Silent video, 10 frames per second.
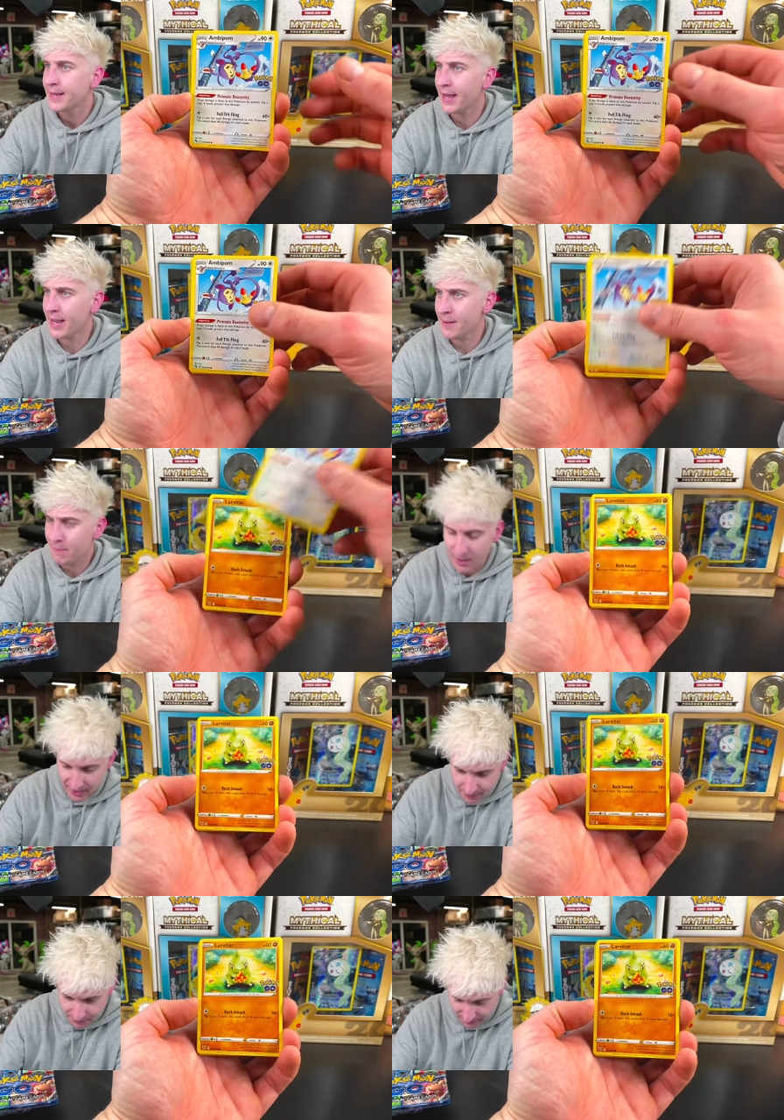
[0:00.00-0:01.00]
AP
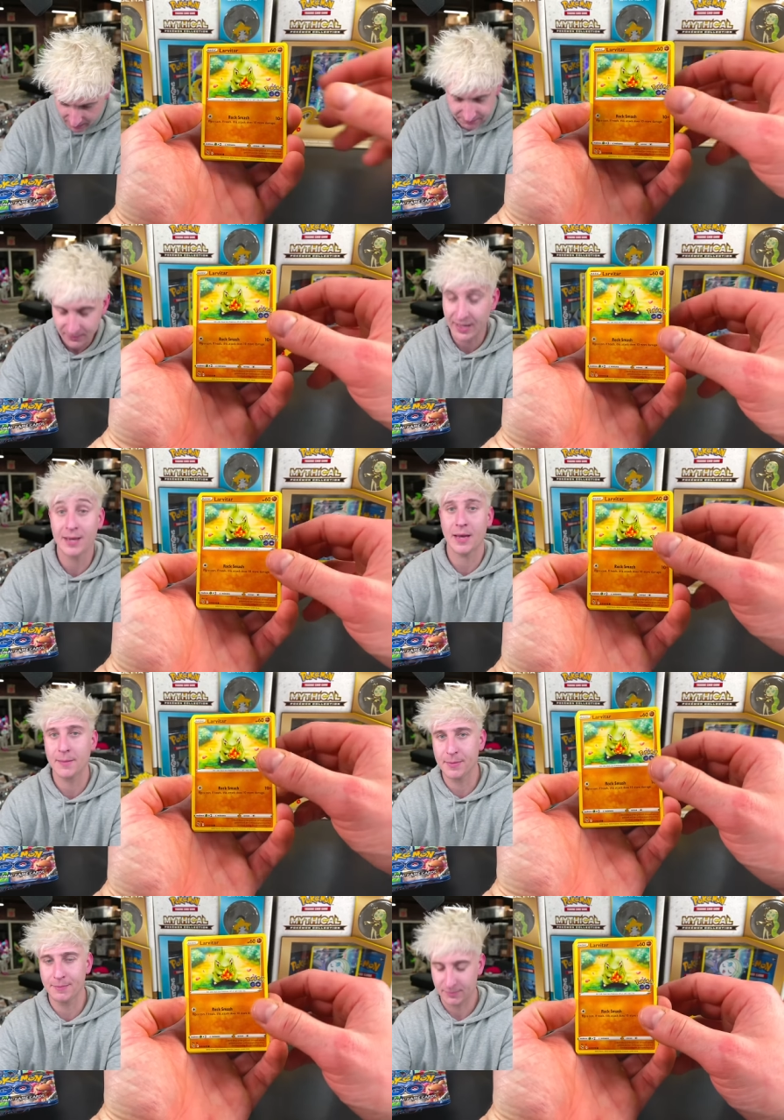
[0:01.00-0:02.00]
Bomb.
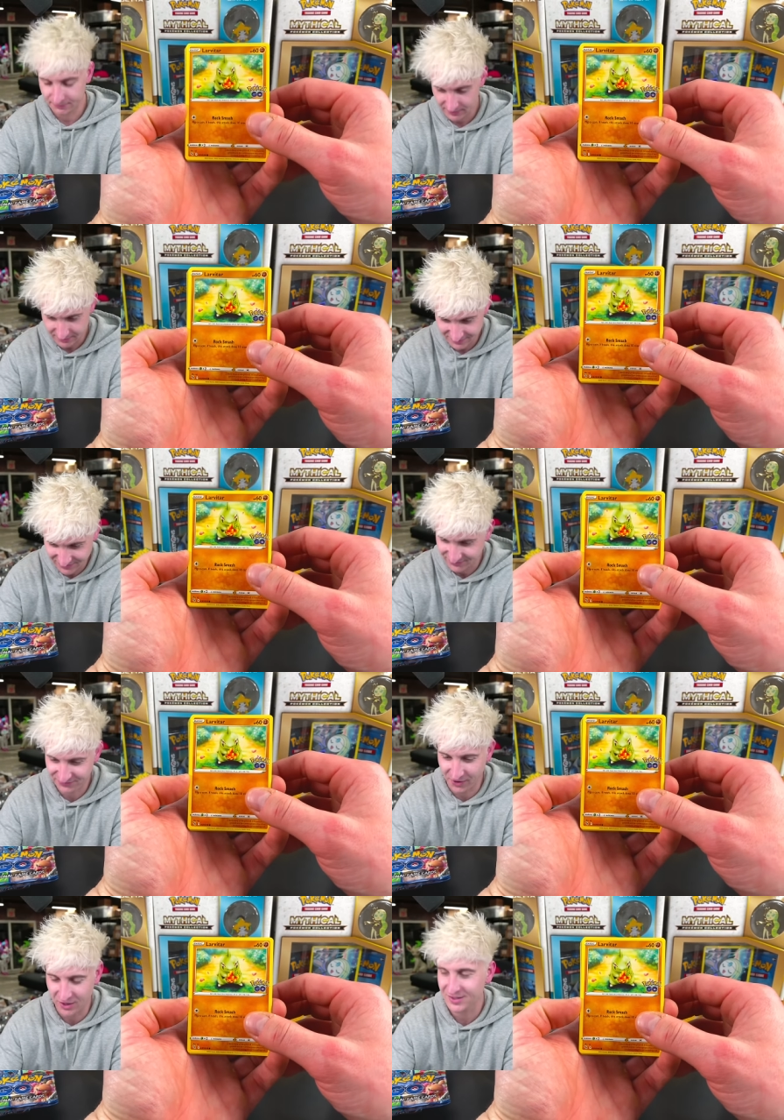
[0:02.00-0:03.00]
AP,
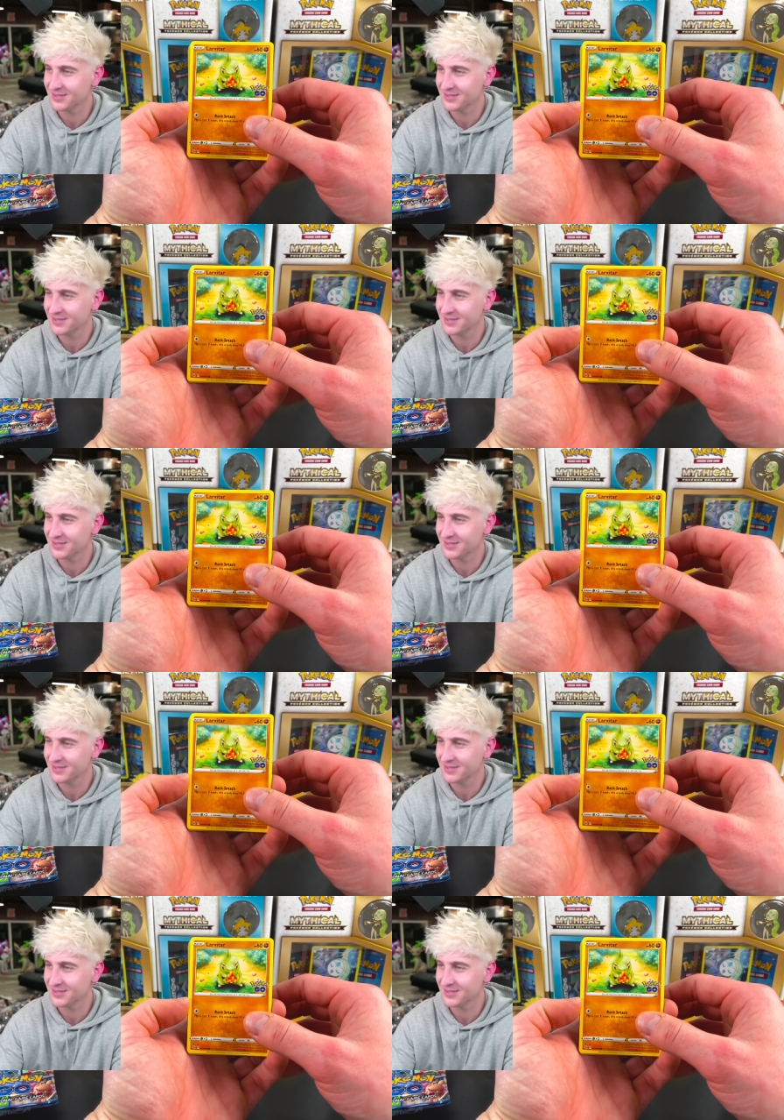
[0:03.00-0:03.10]
Fuck.